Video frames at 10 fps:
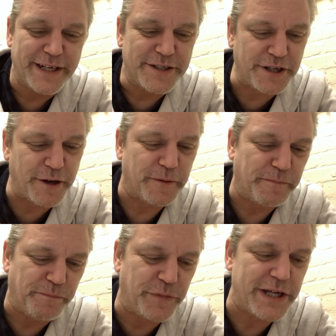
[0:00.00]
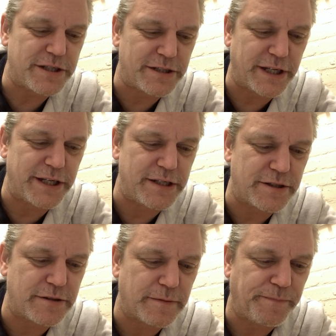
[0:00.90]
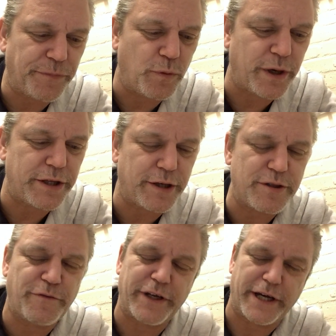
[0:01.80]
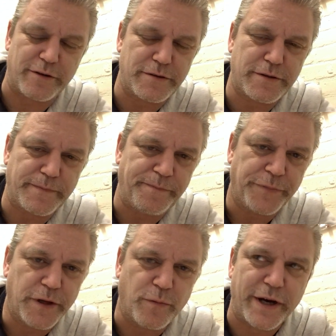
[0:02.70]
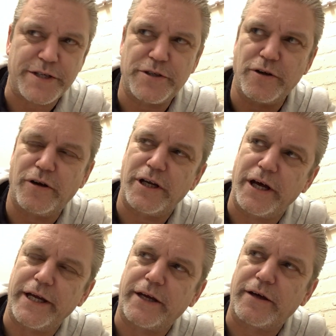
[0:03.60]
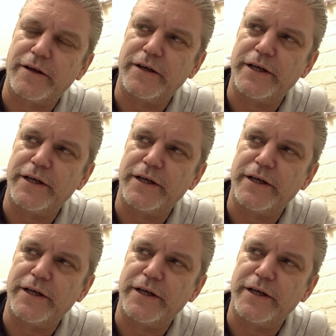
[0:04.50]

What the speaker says: So, this is one of those videos where it's not like,